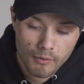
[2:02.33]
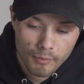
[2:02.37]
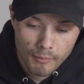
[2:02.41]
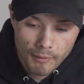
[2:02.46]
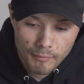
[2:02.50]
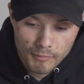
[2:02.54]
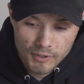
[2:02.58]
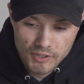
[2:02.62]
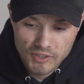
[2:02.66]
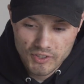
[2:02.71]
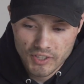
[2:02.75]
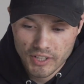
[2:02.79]

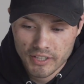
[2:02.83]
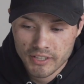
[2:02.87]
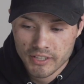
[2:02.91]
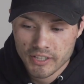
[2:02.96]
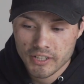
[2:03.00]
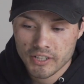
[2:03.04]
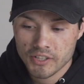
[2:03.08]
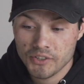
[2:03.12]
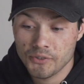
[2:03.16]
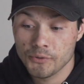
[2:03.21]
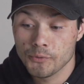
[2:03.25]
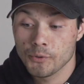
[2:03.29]
remember sitting
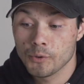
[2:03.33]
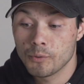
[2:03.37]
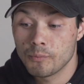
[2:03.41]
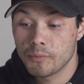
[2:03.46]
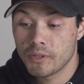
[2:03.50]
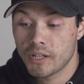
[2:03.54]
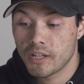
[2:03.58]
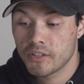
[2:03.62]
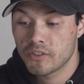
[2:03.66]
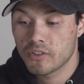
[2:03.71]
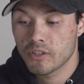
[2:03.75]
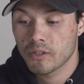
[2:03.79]
in his room
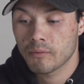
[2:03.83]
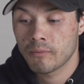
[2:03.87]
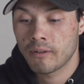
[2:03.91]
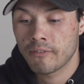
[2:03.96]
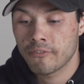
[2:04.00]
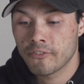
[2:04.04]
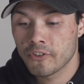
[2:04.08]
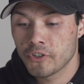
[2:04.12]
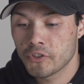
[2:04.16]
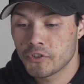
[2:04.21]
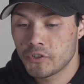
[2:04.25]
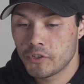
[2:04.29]
and I took my
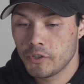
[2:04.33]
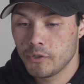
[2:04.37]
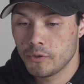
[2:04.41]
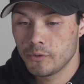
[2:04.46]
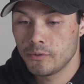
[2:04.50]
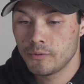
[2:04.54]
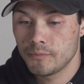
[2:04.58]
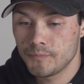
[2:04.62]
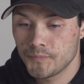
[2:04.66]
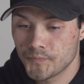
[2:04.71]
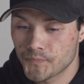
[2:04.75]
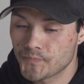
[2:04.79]
first
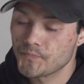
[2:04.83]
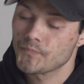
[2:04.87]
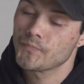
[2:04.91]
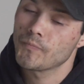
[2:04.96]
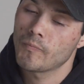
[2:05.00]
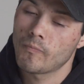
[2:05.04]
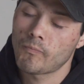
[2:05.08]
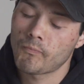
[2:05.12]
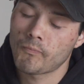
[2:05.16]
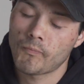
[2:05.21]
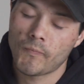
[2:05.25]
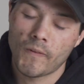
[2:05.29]
toot,
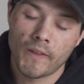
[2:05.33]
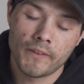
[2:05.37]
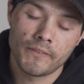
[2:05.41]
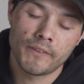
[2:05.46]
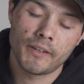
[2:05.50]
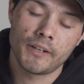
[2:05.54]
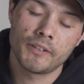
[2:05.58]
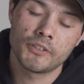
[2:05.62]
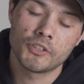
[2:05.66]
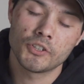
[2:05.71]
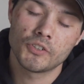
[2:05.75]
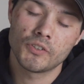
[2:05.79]
and
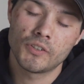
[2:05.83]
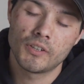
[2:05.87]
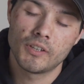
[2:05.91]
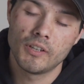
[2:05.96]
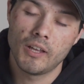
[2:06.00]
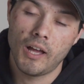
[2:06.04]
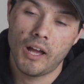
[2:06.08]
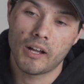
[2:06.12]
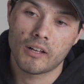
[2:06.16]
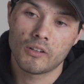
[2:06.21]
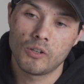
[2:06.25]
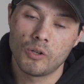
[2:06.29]
then
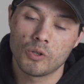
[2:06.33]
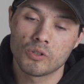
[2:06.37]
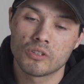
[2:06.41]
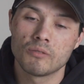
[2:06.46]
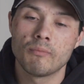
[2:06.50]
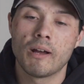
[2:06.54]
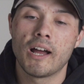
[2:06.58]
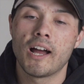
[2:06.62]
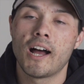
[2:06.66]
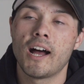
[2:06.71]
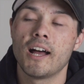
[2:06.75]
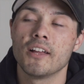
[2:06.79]
I closed
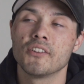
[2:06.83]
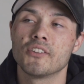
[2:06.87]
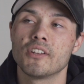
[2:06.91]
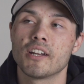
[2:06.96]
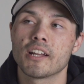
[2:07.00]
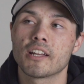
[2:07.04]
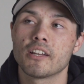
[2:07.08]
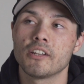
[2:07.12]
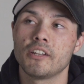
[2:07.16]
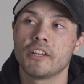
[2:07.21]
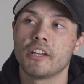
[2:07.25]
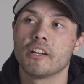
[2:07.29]
my eyes and
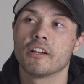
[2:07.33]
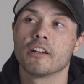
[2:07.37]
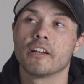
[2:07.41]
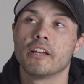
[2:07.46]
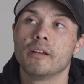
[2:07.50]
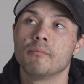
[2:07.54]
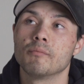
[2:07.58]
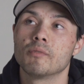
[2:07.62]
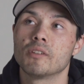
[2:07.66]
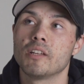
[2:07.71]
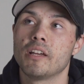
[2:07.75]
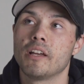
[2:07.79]
I could hear
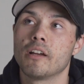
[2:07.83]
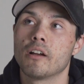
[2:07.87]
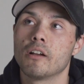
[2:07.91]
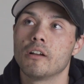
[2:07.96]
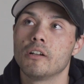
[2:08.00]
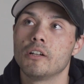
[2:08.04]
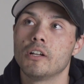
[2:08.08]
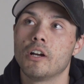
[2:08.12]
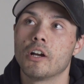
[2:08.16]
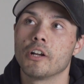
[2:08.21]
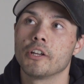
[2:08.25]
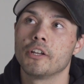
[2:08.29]
him say,
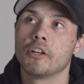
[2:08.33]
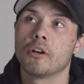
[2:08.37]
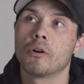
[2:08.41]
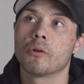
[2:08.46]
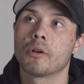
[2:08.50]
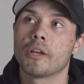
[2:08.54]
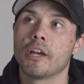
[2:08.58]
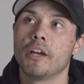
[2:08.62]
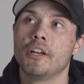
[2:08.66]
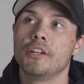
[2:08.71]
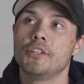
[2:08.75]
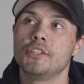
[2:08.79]
"Are you
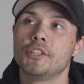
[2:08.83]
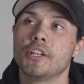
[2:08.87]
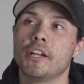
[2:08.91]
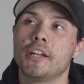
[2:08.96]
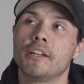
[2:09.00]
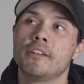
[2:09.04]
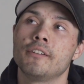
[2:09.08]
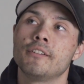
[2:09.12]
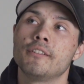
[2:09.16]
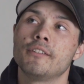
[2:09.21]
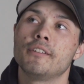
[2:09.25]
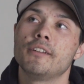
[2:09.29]
okay,
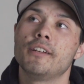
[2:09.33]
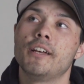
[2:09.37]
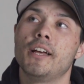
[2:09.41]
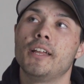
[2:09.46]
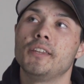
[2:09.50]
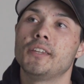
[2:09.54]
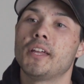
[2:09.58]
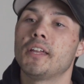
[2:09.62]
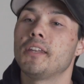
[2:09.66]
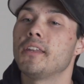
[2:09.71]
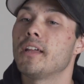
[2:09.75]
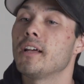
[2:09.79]
Shane?"
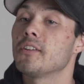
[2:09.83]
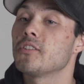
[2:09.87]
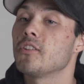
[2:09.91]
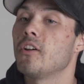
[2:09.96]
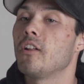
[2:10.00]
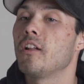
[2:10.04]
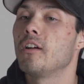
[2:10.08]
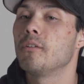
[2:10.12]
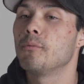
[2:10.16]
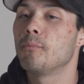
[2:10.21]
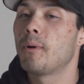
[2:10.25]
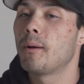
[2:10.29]
And then that's
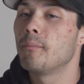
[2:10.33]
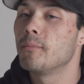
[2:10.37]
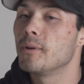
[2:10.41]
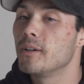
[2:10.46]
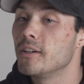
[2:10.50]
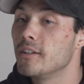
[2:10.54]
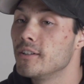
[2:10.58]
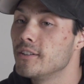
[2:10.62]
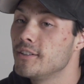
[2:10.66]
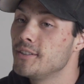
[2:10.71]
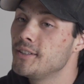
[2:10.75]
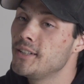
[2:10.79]
all I
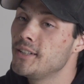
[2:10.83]
remember.